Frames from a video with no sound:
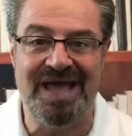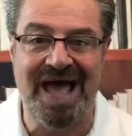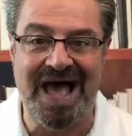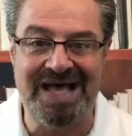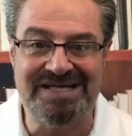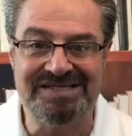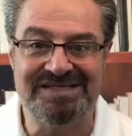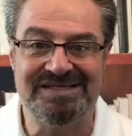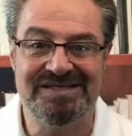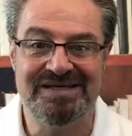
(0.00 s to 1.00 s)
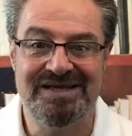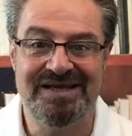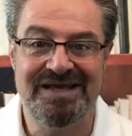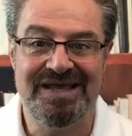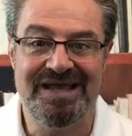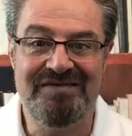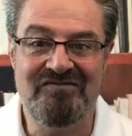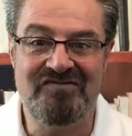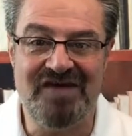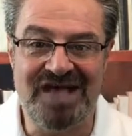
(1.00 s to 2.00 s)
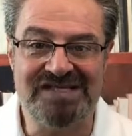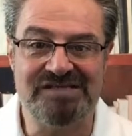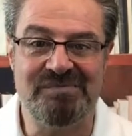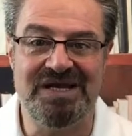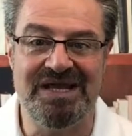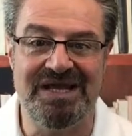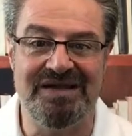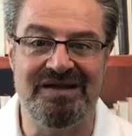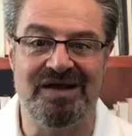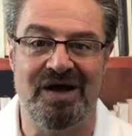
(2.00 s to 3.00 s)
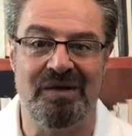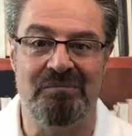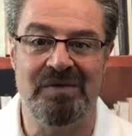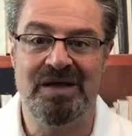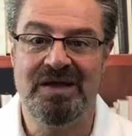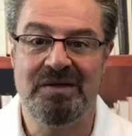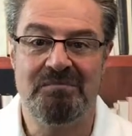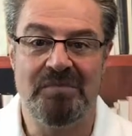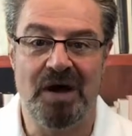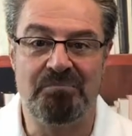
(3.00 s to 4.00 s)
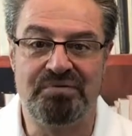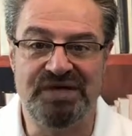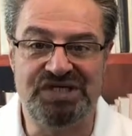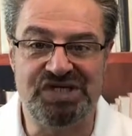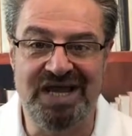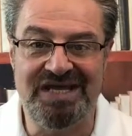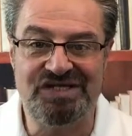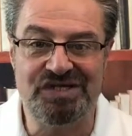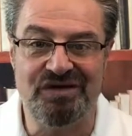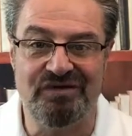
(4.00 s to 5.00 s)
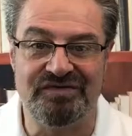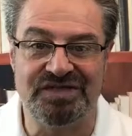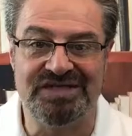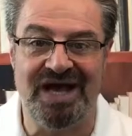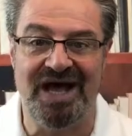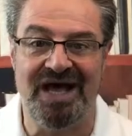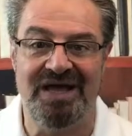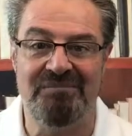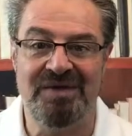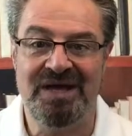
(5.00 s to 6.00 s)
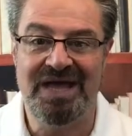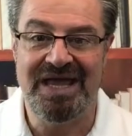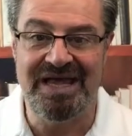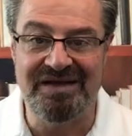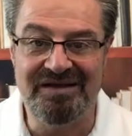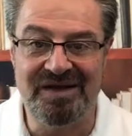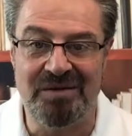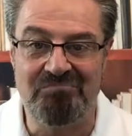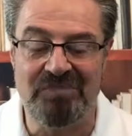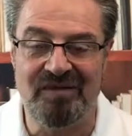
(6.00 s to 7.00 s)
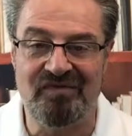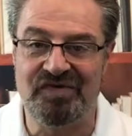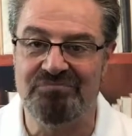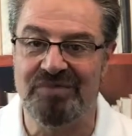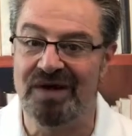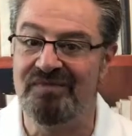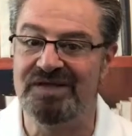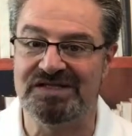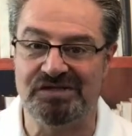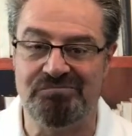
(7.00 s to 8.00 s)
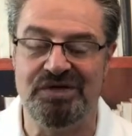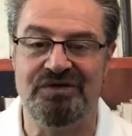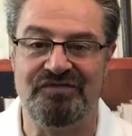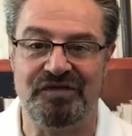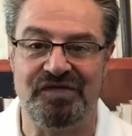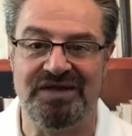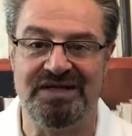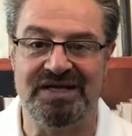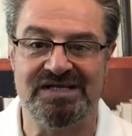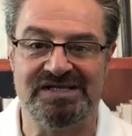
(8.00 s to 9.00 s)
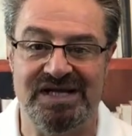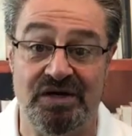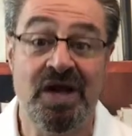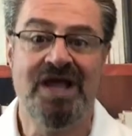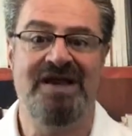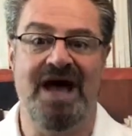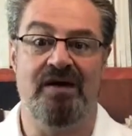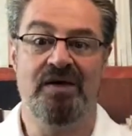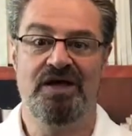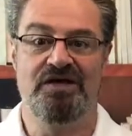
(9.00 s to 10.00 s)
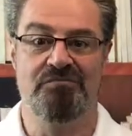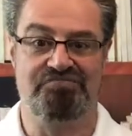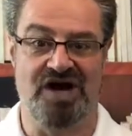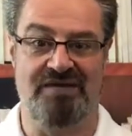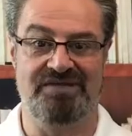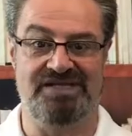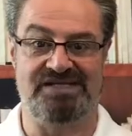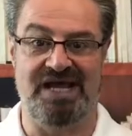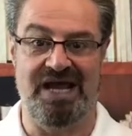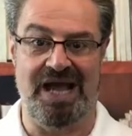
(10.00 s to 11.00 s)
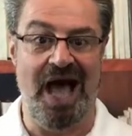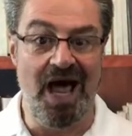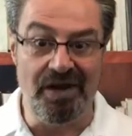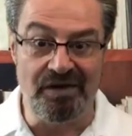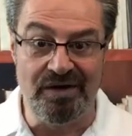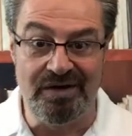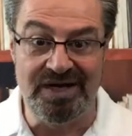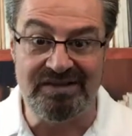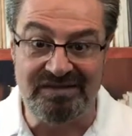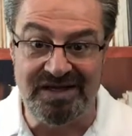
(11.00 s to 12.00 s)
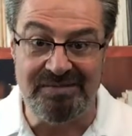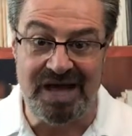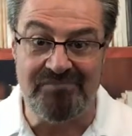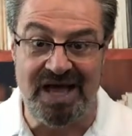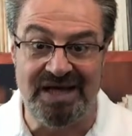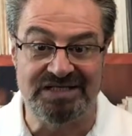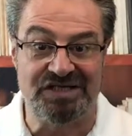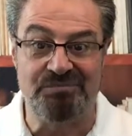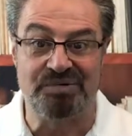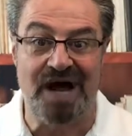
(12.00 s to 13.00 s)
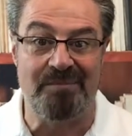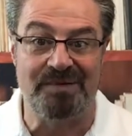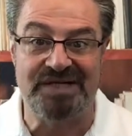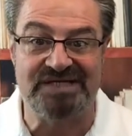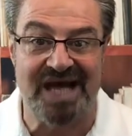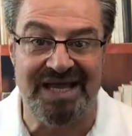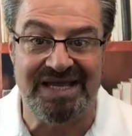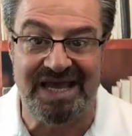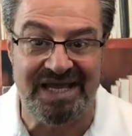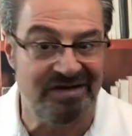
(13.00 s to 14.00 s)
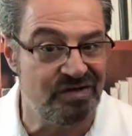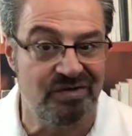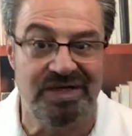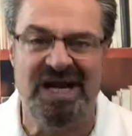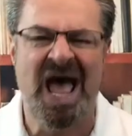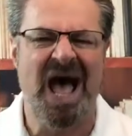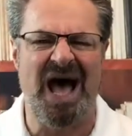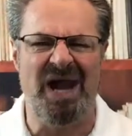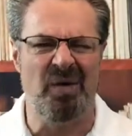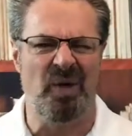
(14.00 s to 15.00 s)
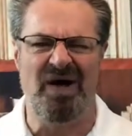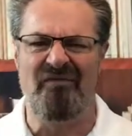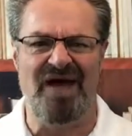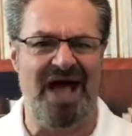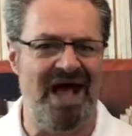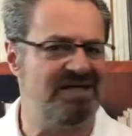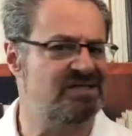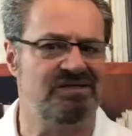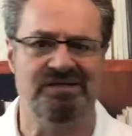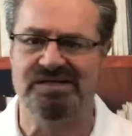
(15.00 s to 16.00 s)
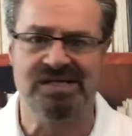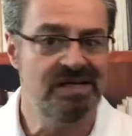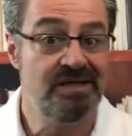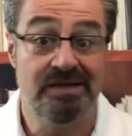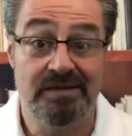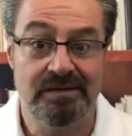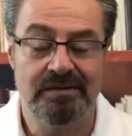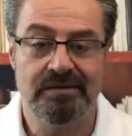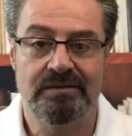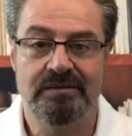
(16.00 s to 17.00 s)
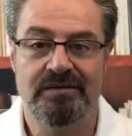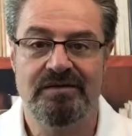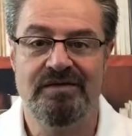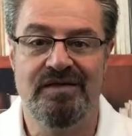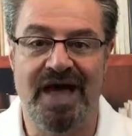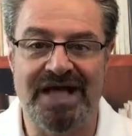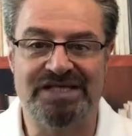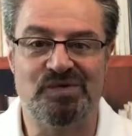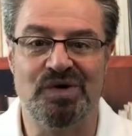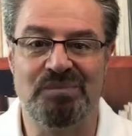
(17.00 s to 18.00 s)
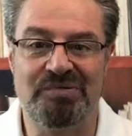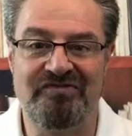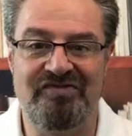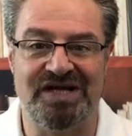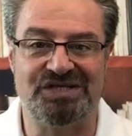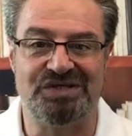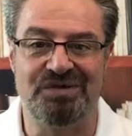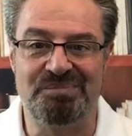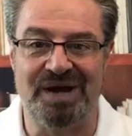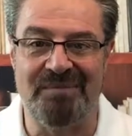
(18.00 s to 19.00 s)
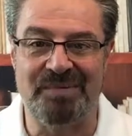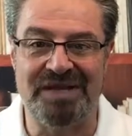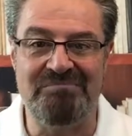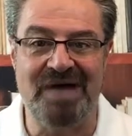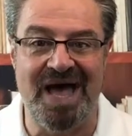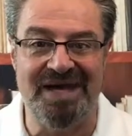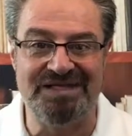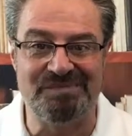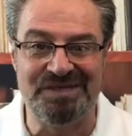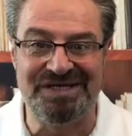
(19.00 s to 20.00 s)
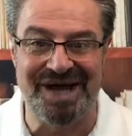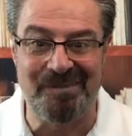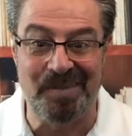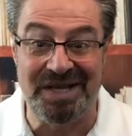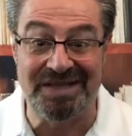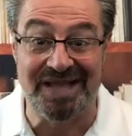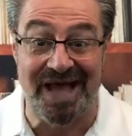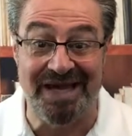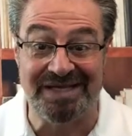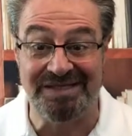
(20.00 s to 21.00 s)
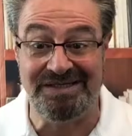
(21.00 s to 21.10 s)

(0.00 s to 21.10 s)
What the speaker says: as investment income? Appreciation over time, income month to month. It's a beautiful thing to consider. Now, you're probably saying, I don't know anything about managing properties. I can't do it. I don't want the hassles. That's where a professional property management company like